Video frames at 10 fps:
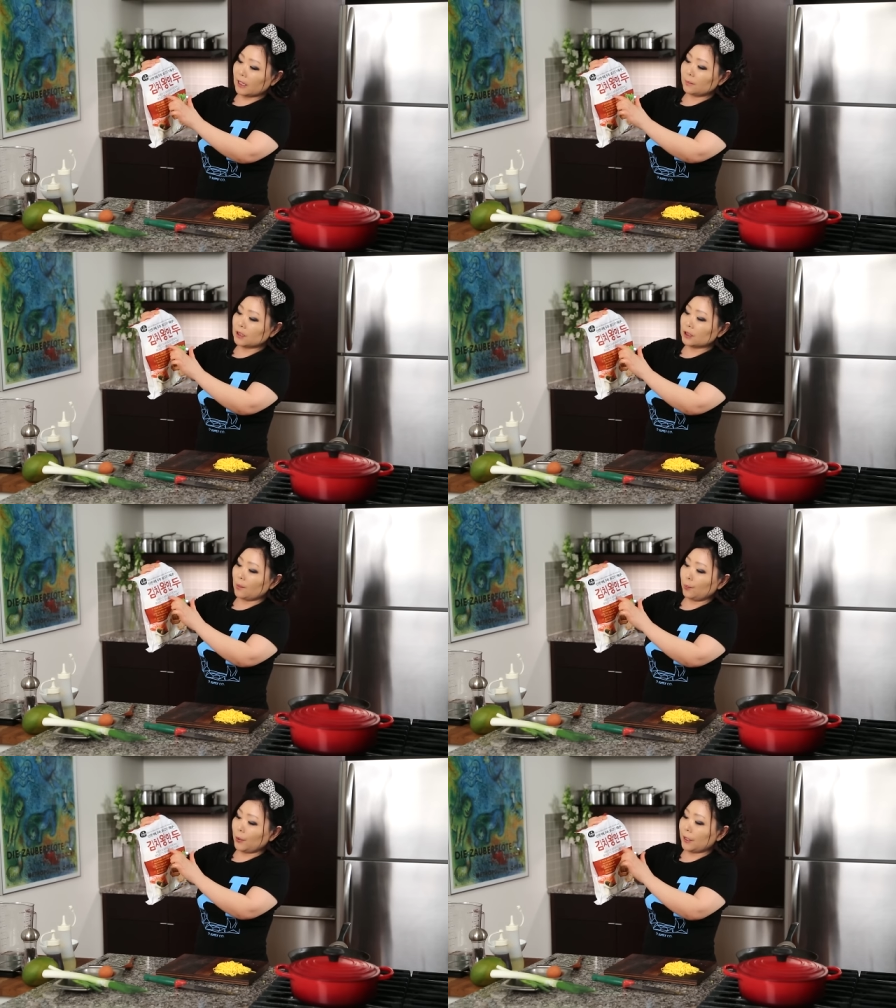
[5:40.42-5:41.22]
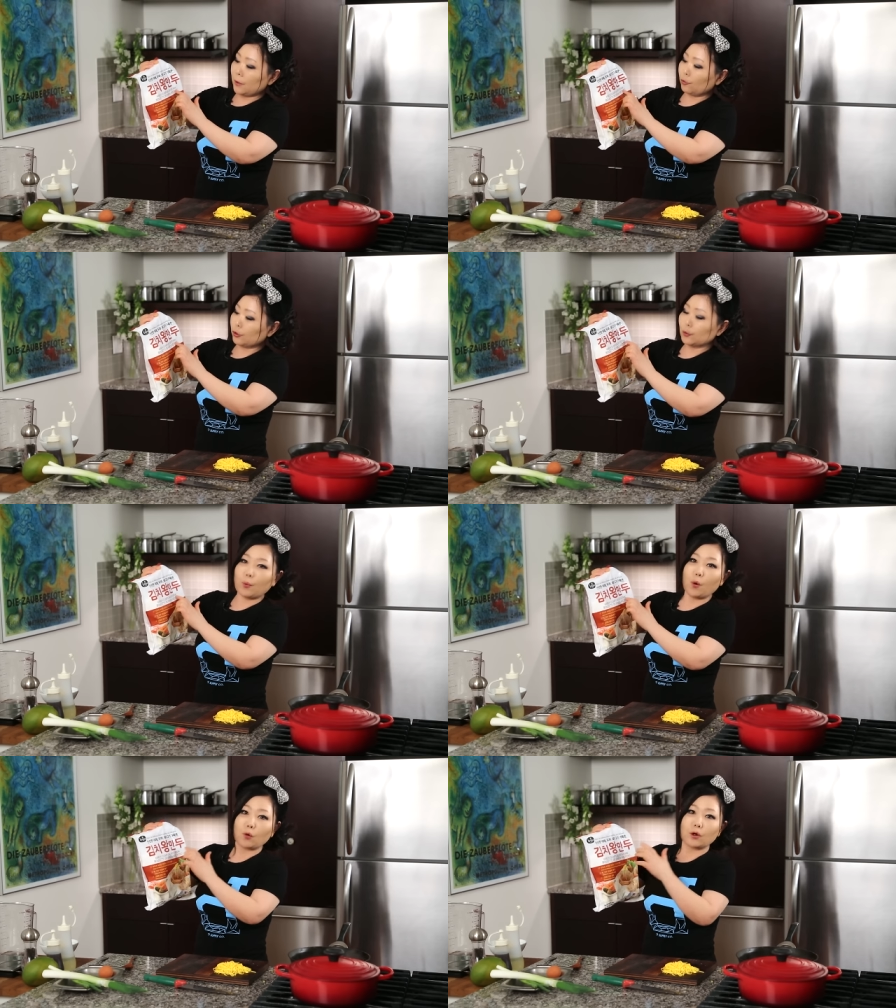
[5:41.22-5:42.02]
kimchi dumpling with
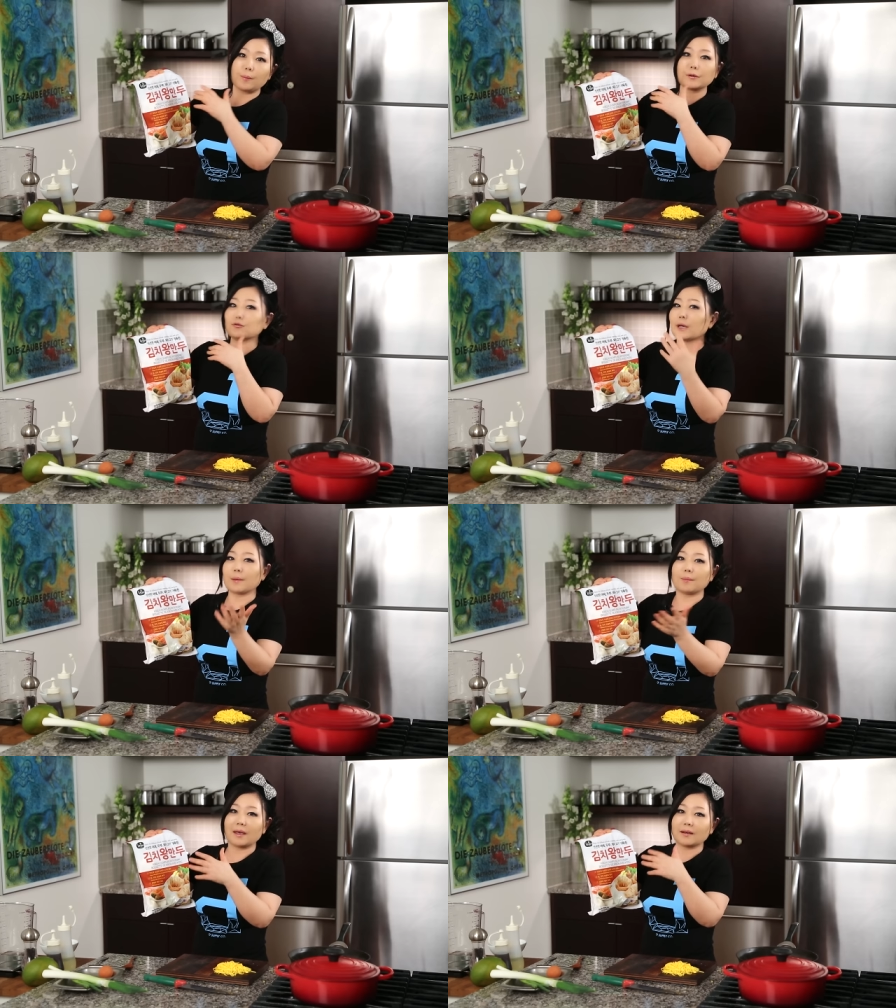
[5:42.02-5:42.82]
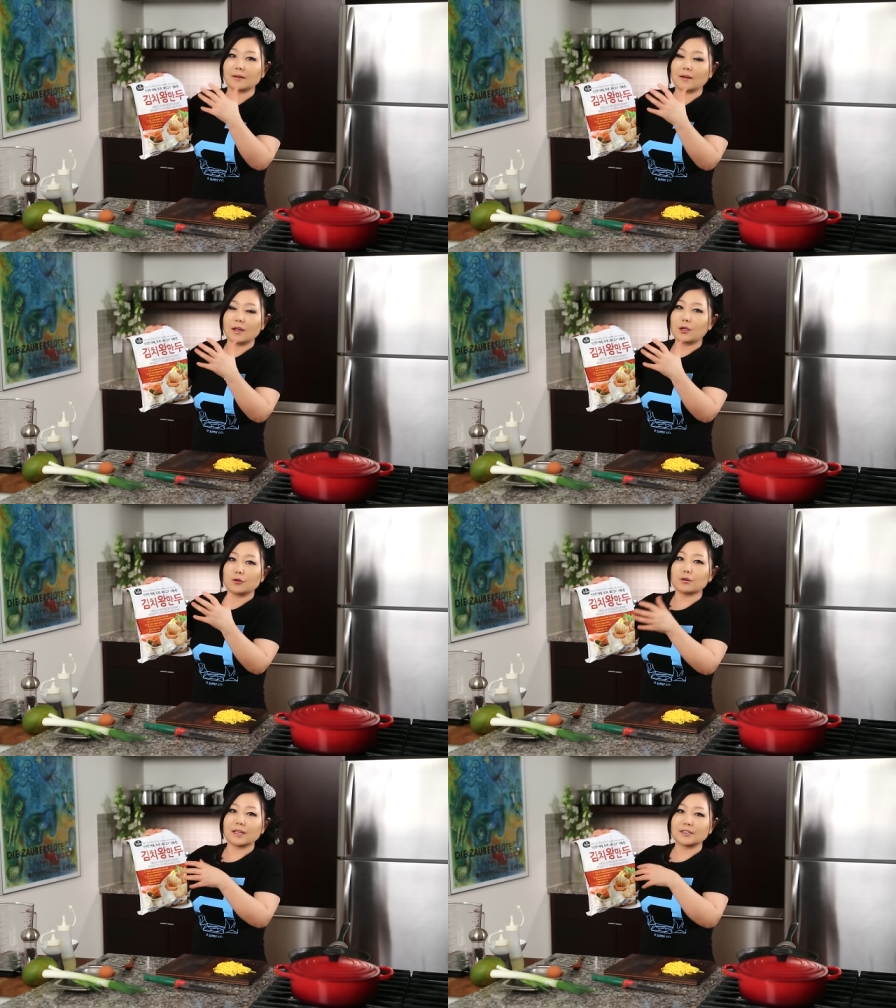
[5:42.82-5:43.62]
pork. But you can make, a,
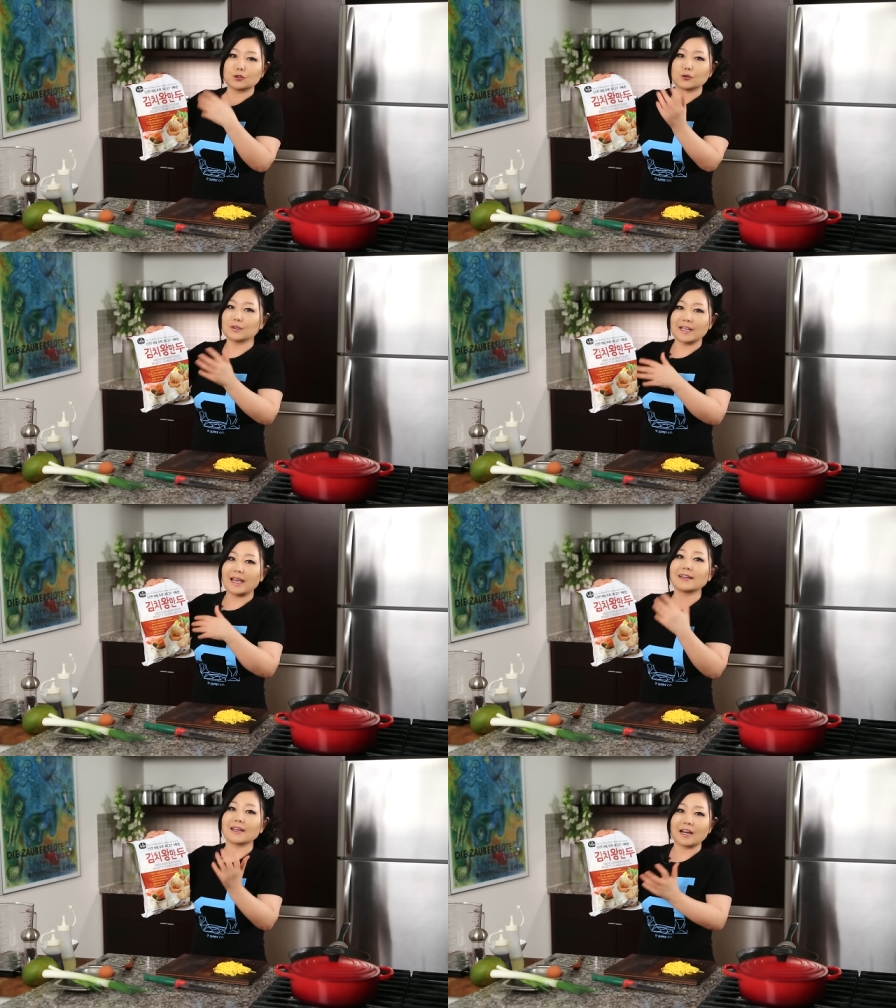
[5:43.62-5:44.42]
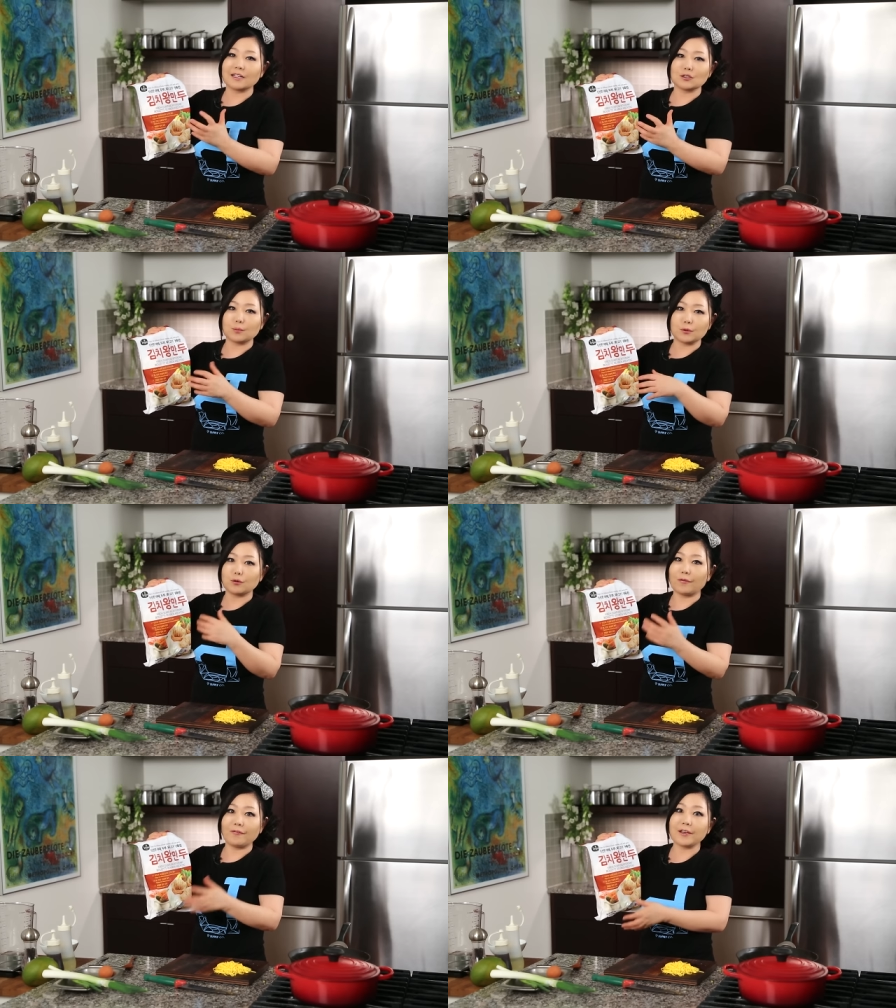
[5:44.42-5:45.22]
you can choose any kinds of
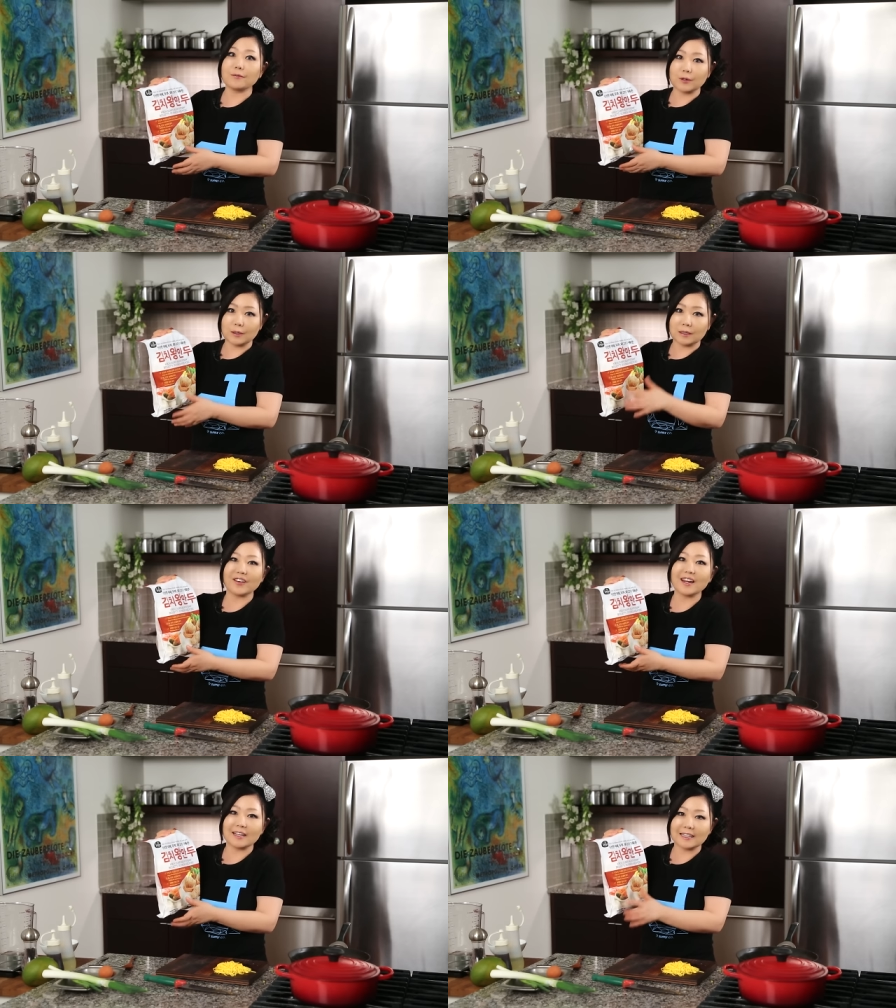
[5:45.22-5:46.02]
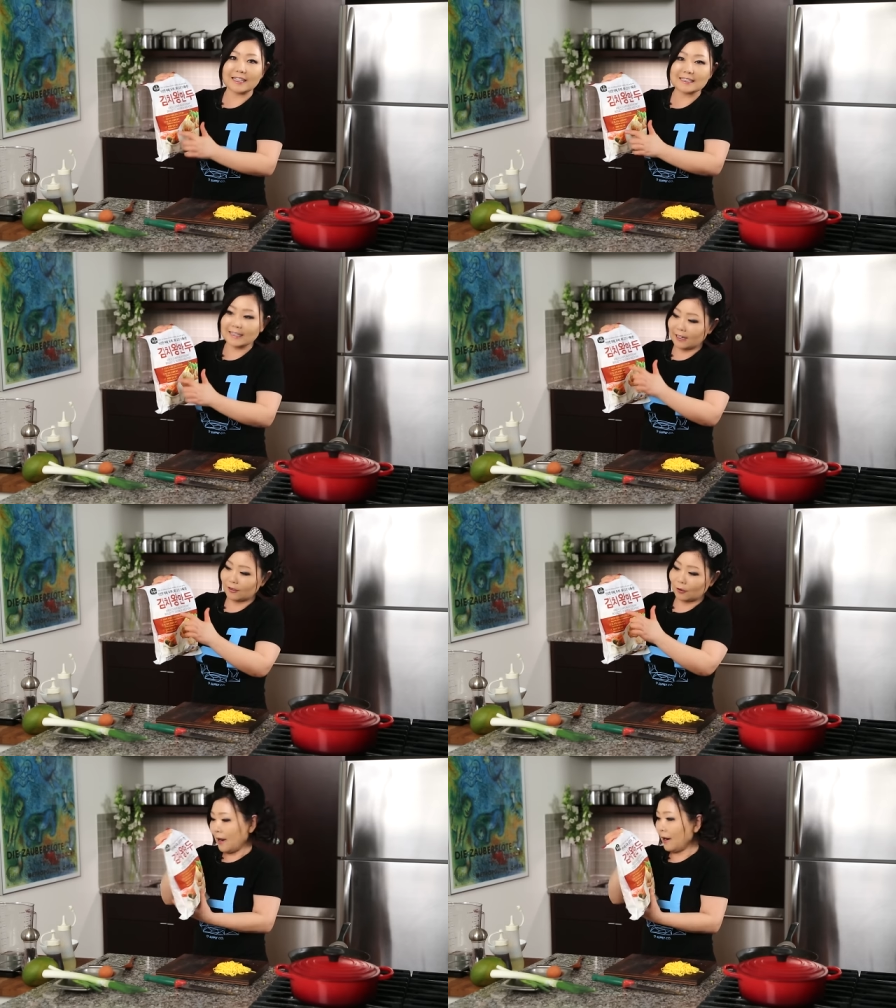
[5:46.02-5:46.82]
your favorite filling inside.